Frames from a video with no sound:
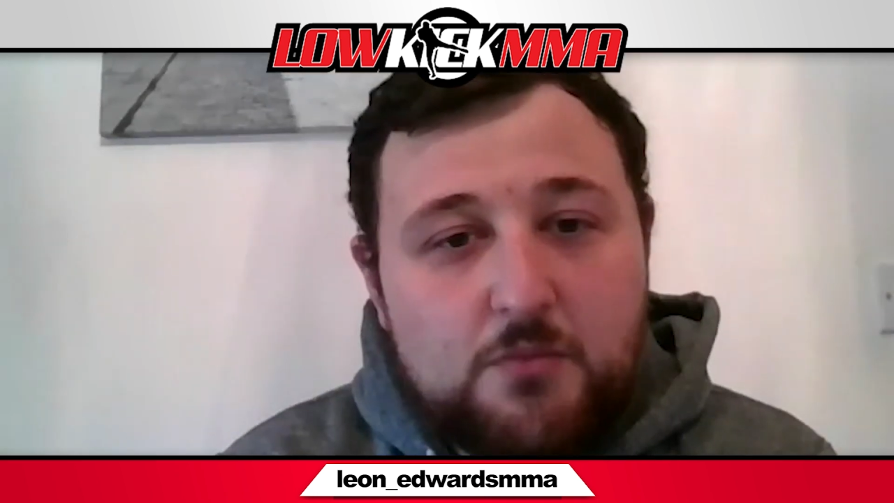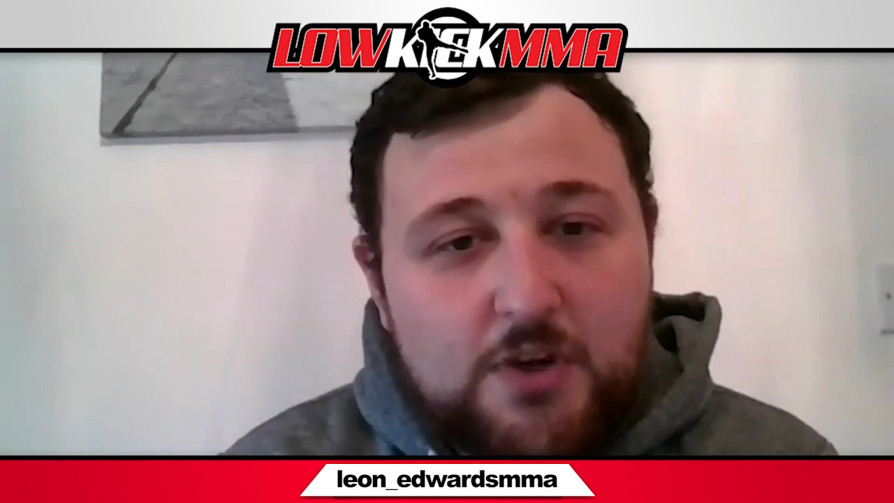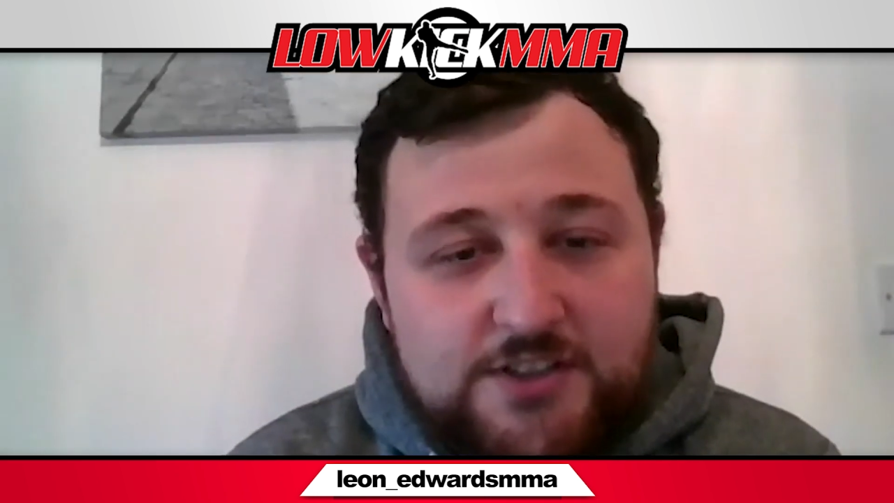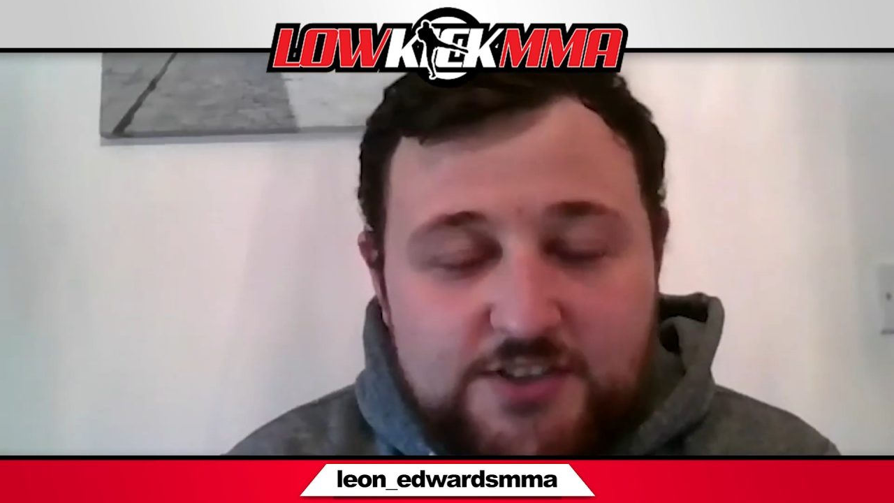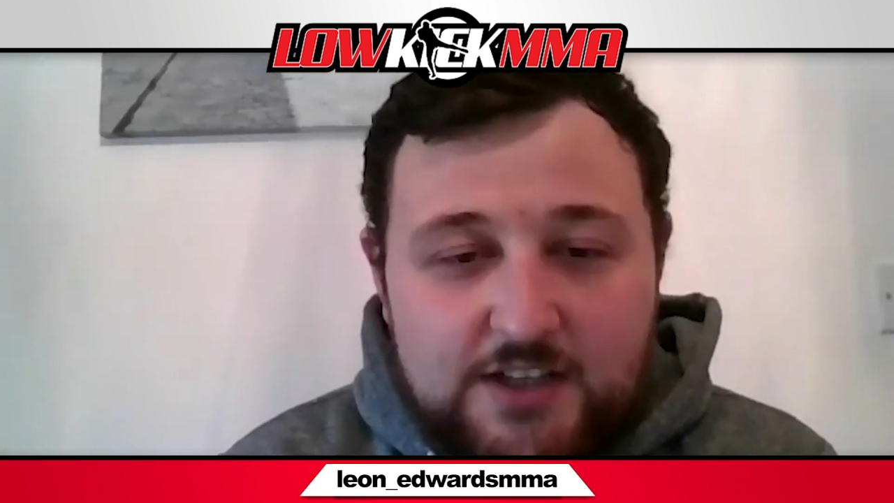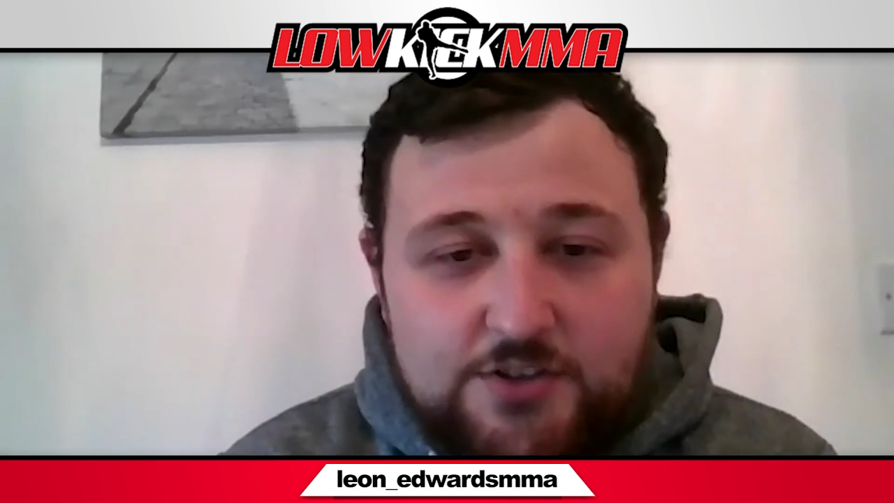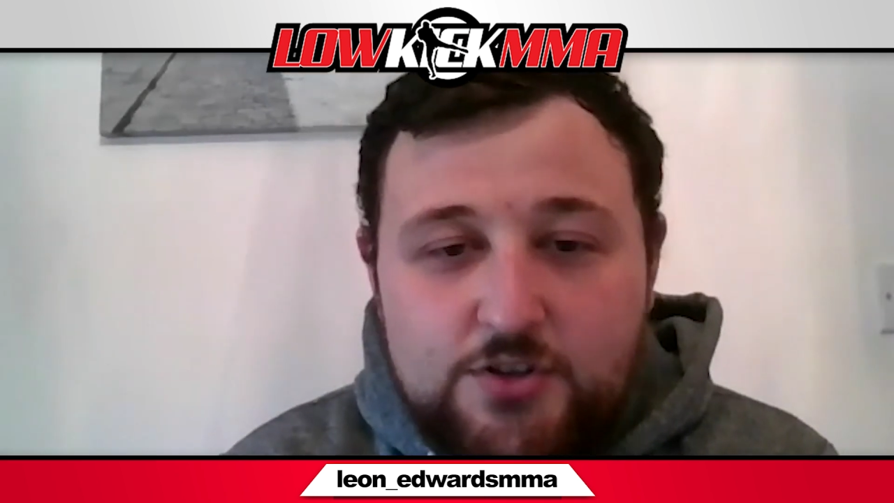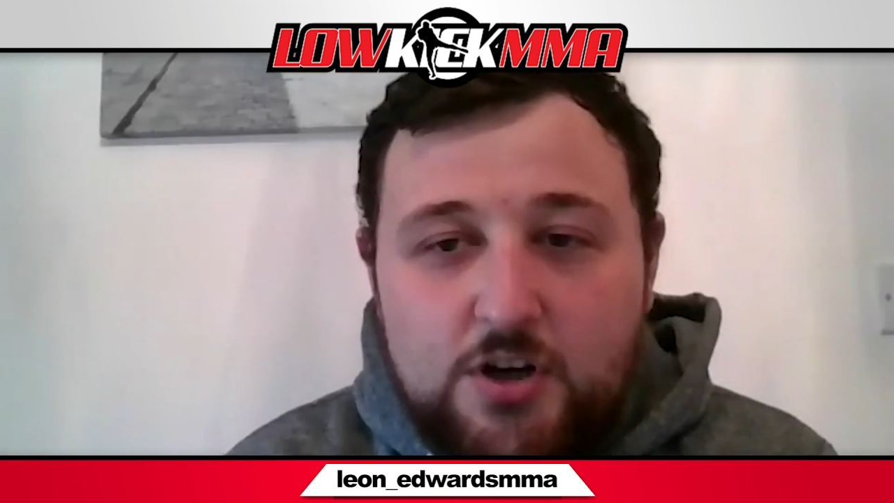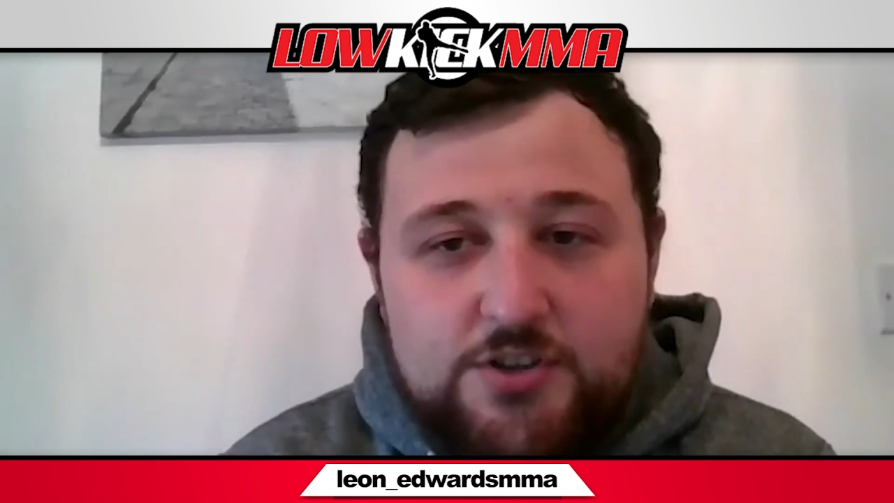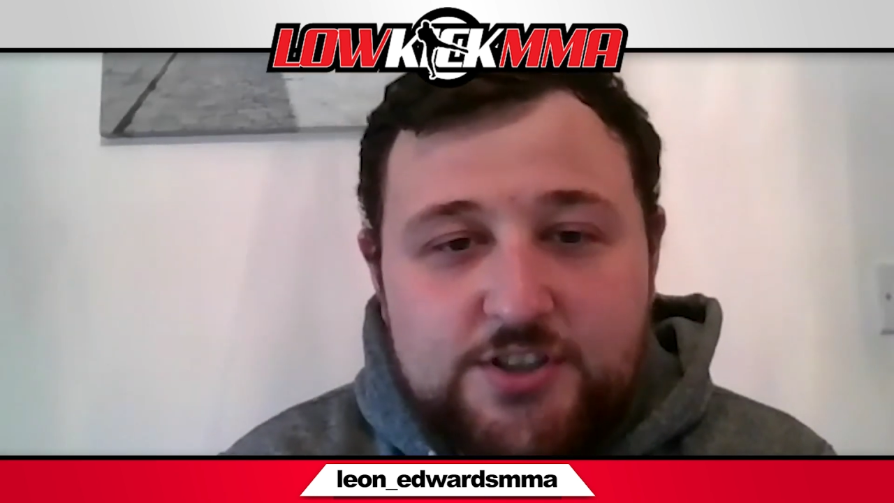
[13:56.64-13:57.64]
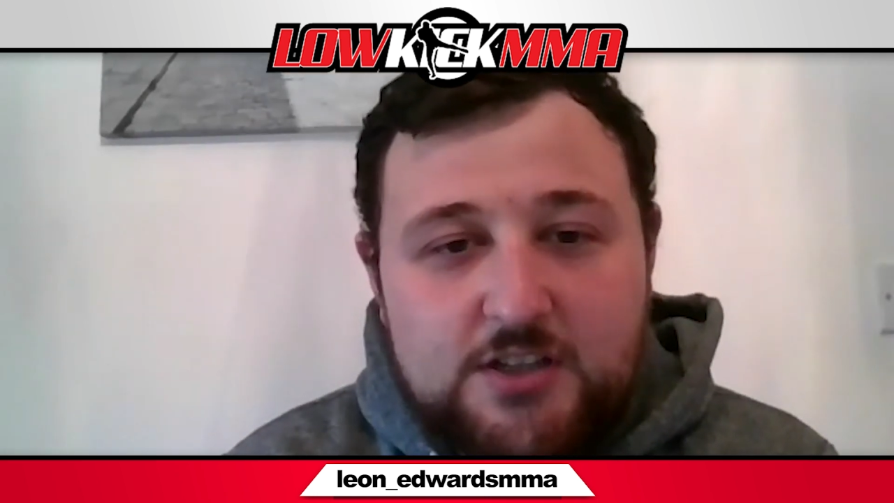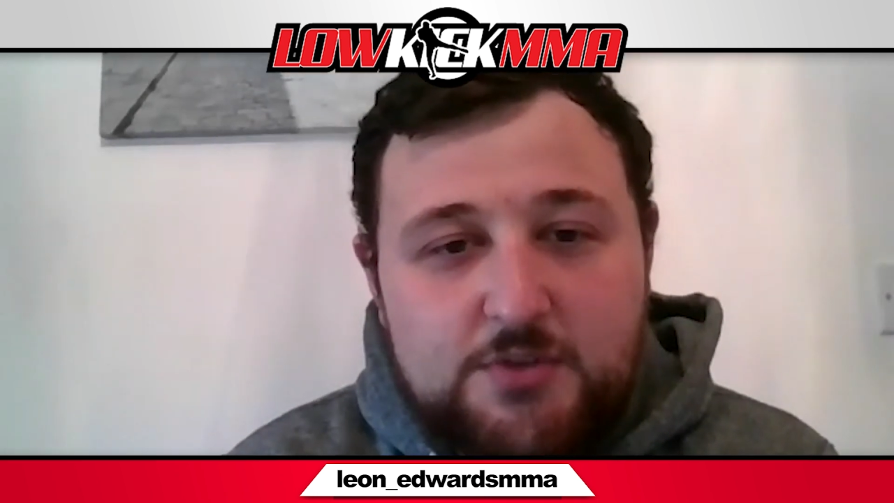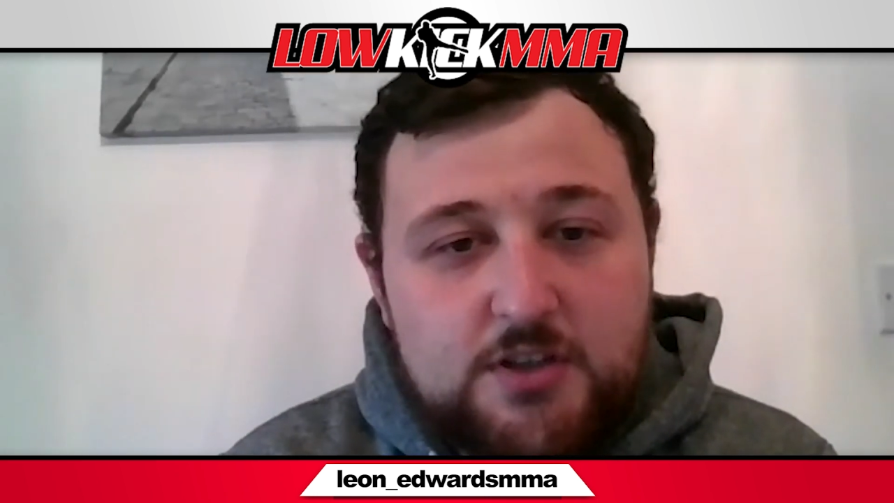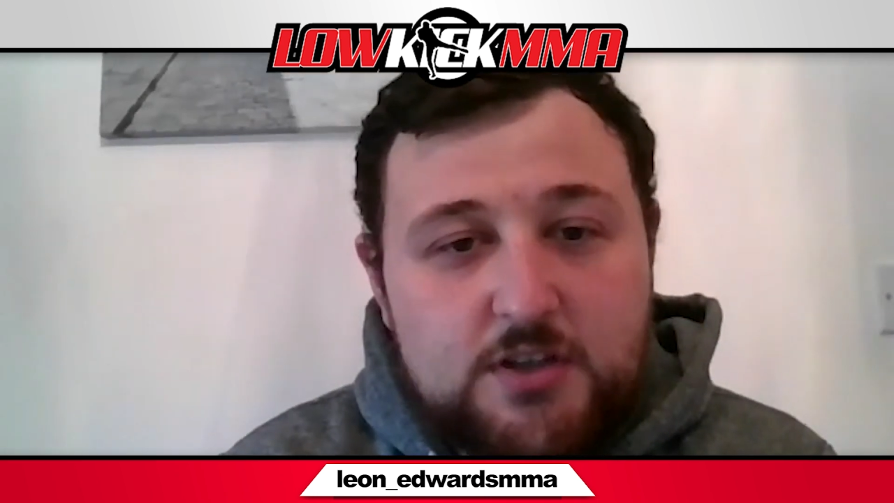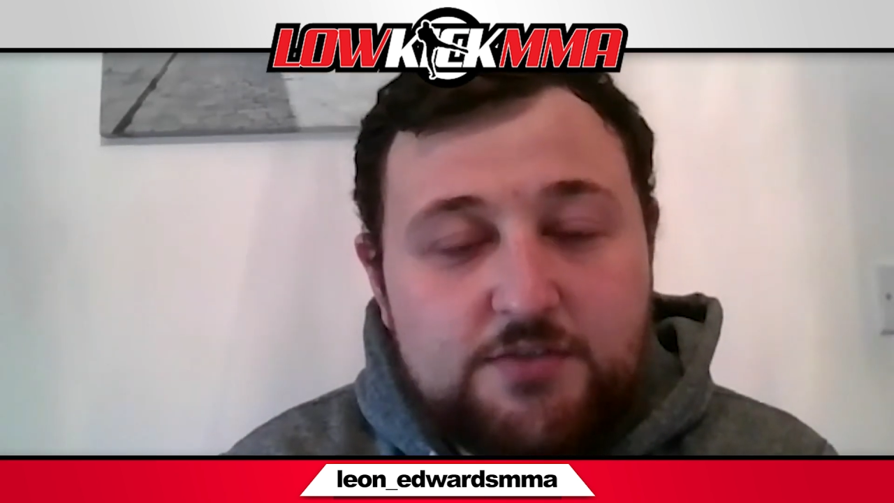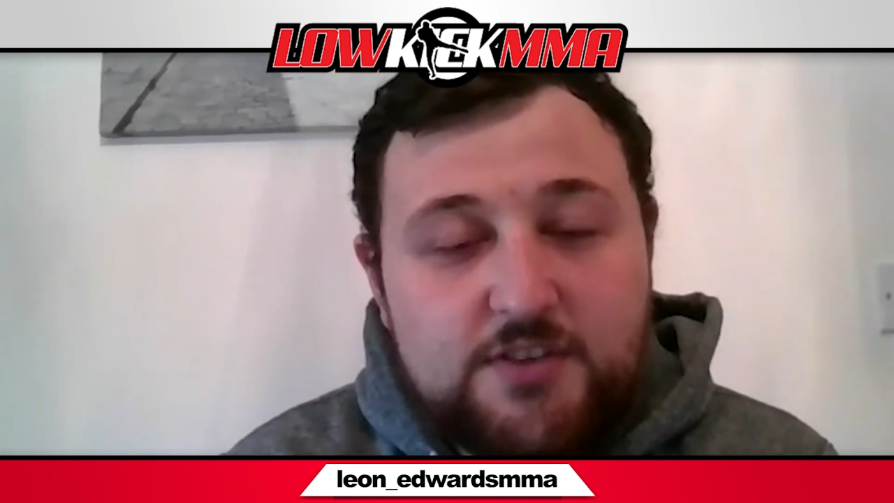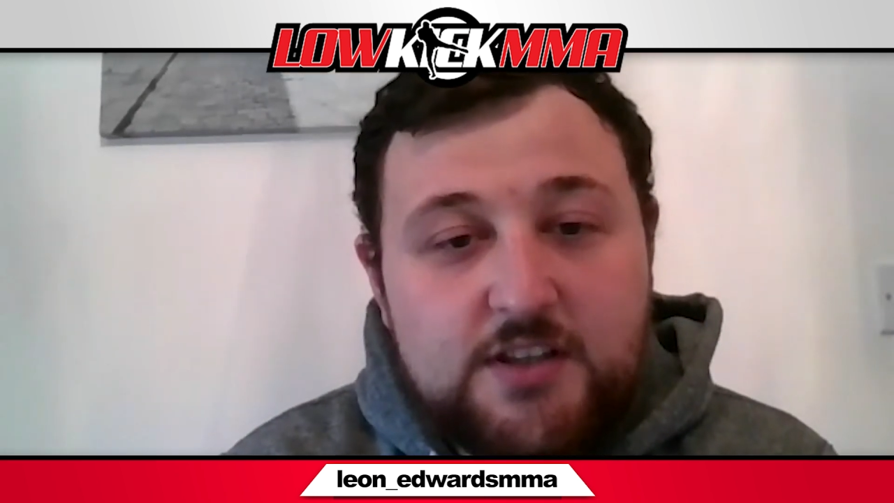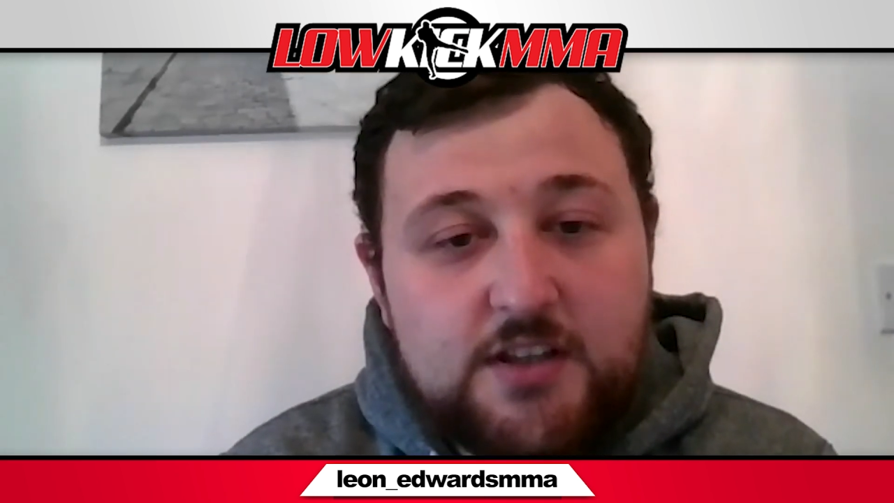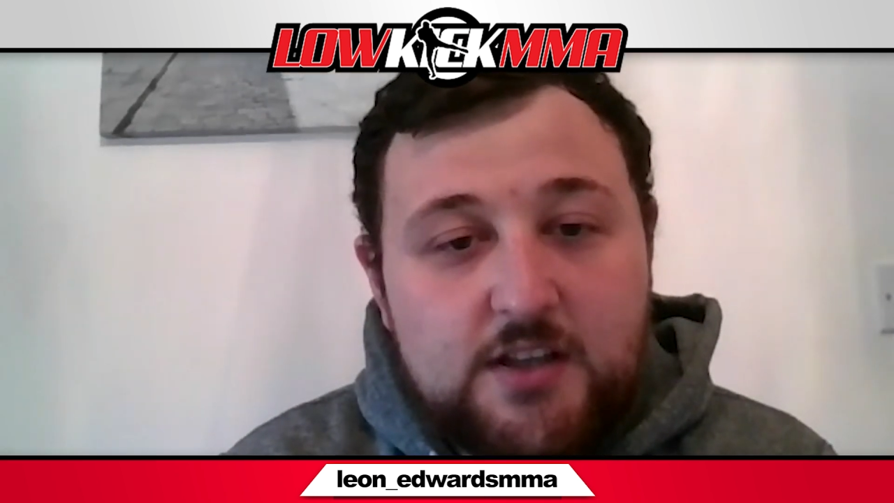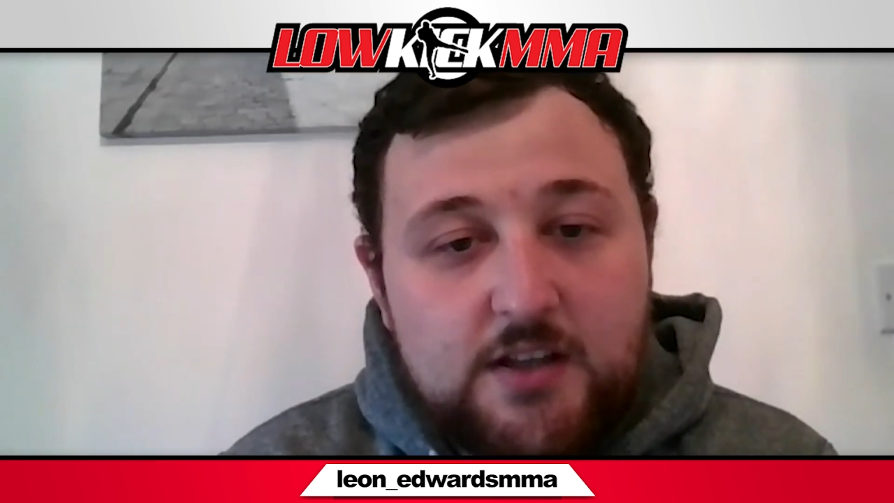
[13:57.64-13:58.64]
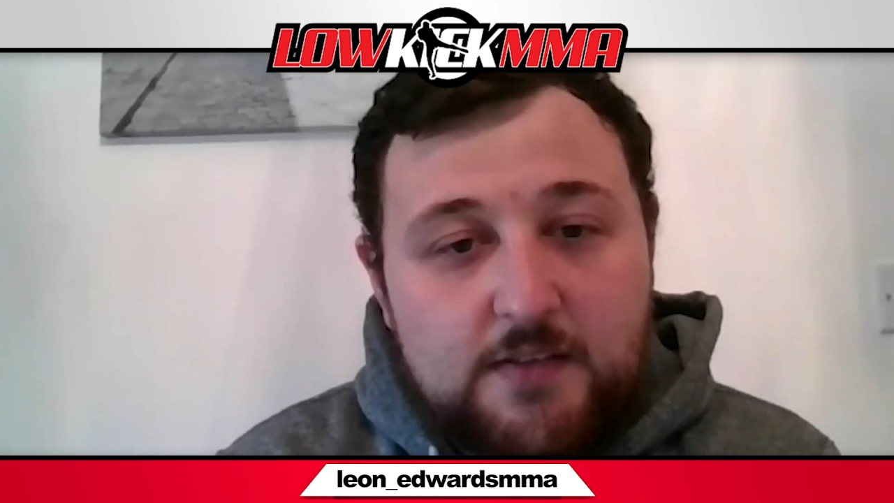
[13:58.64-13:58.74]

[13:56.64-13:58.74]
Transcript: when you signed a new contract with the UFC,